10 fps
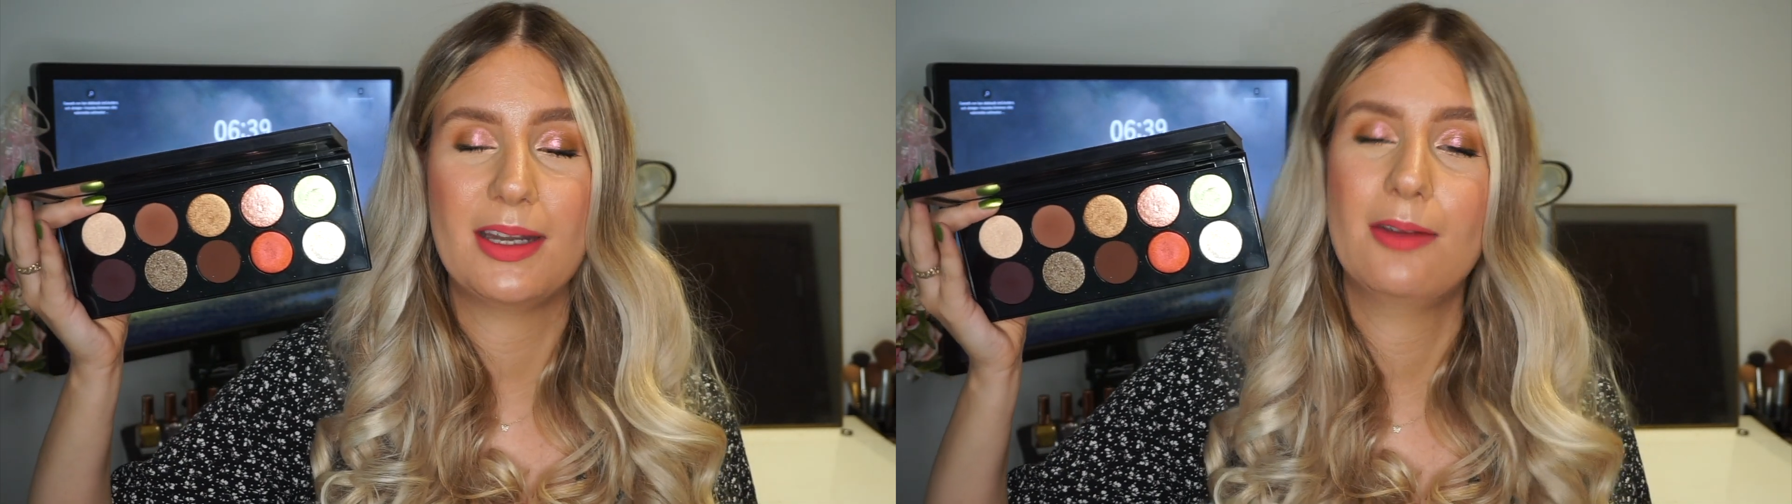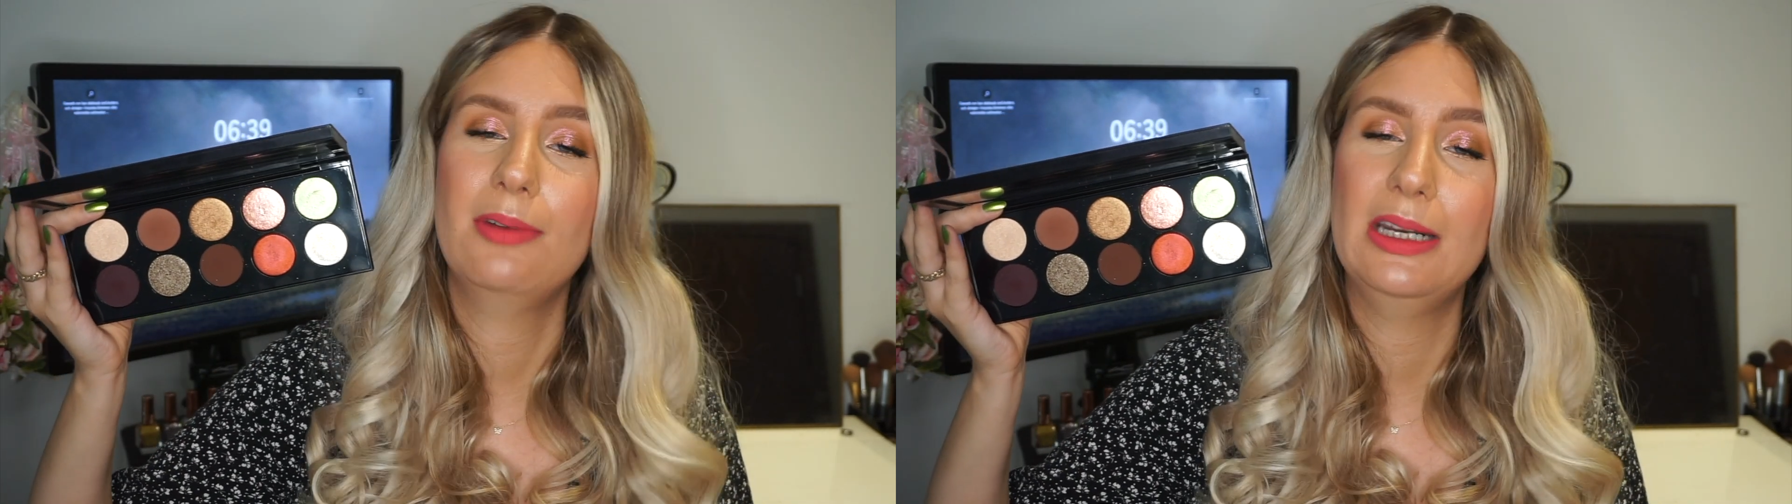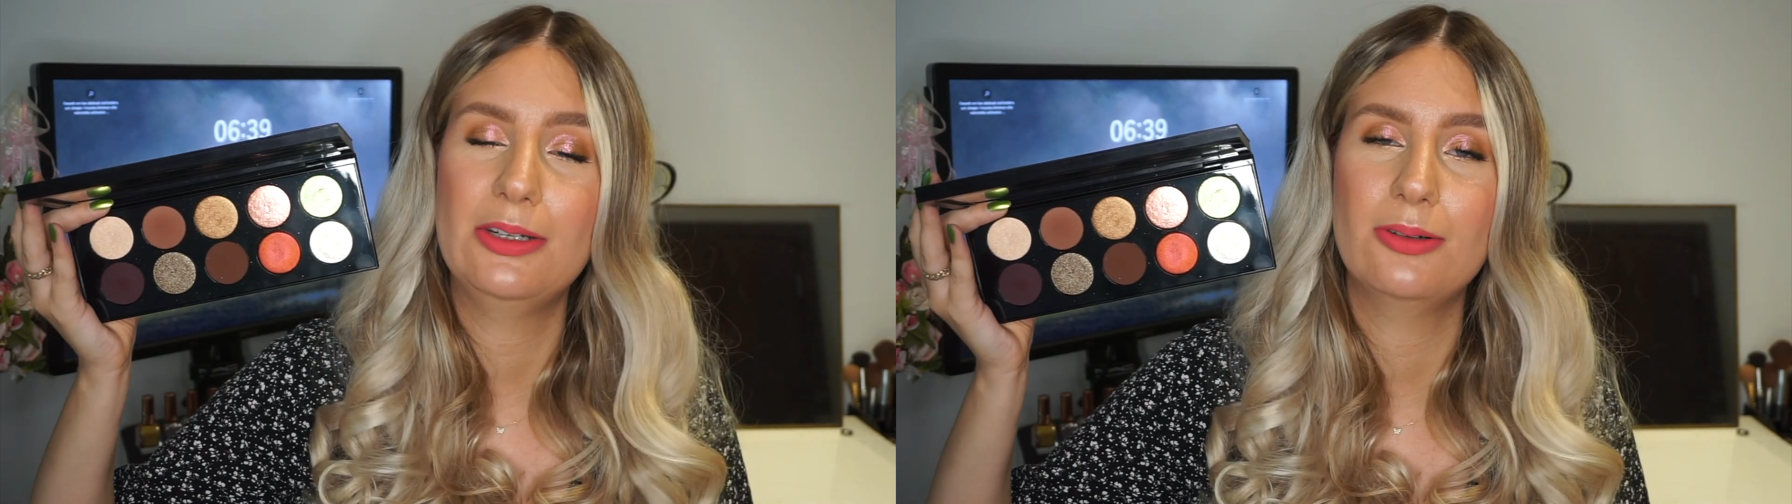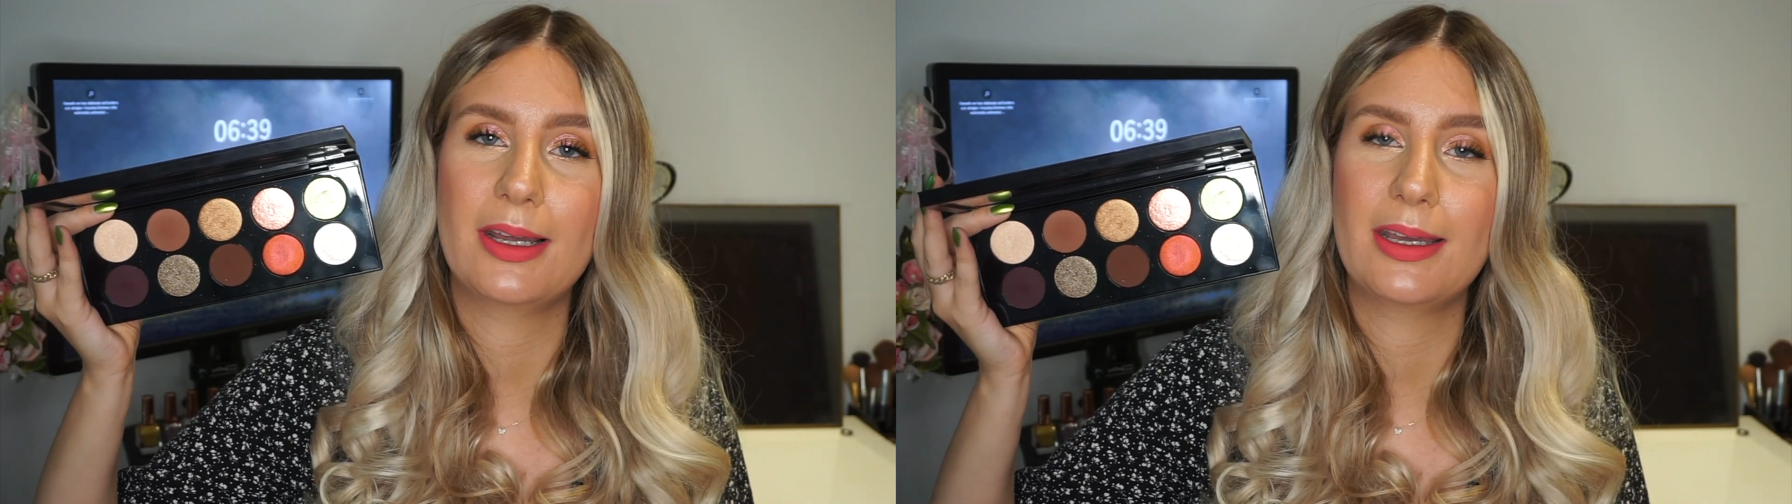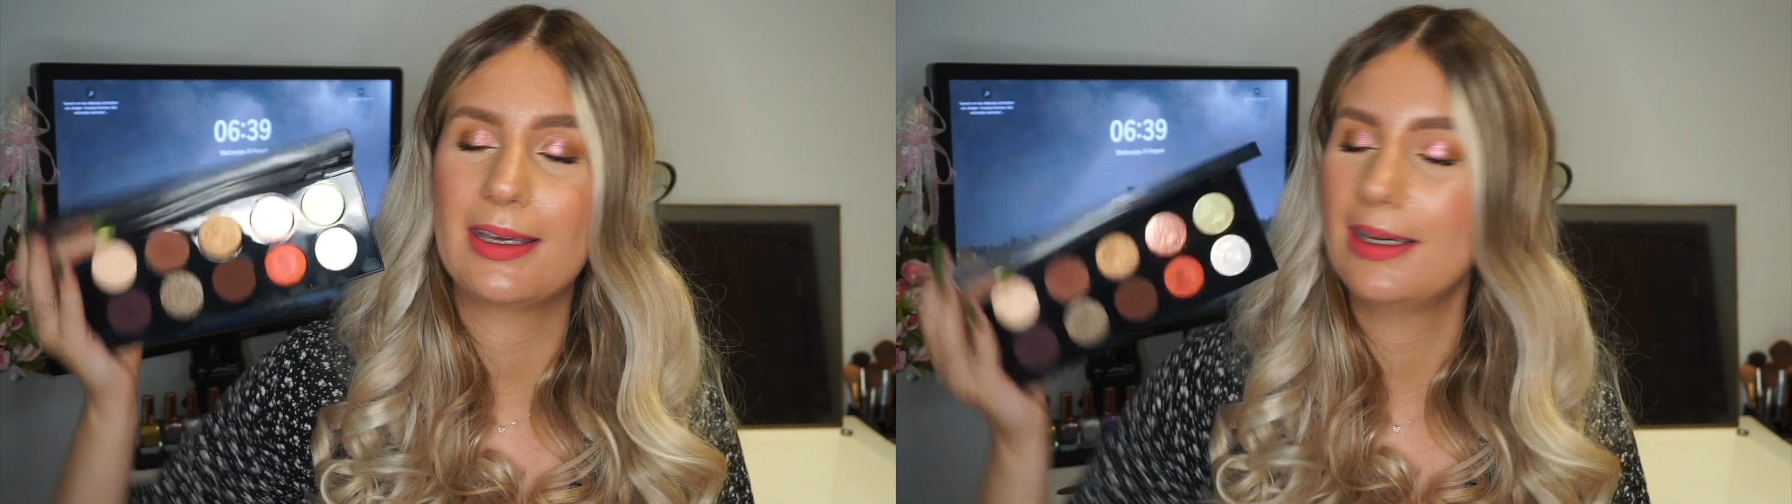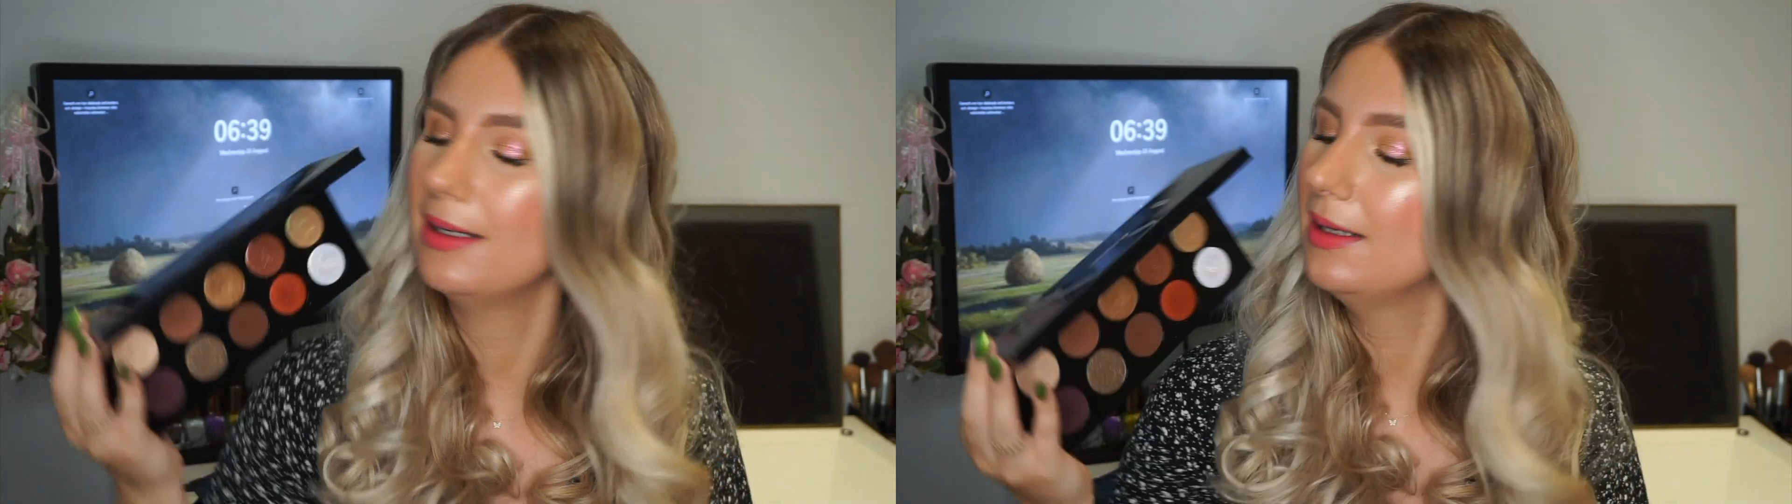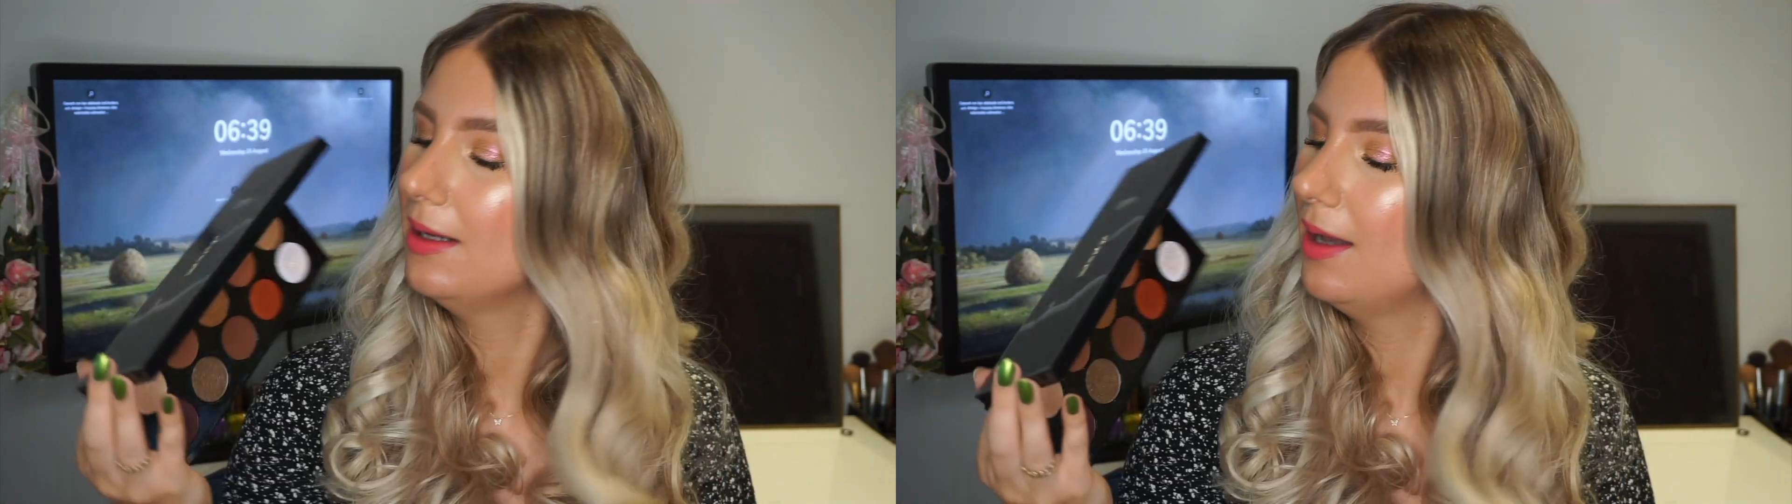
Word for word: and I really do like it.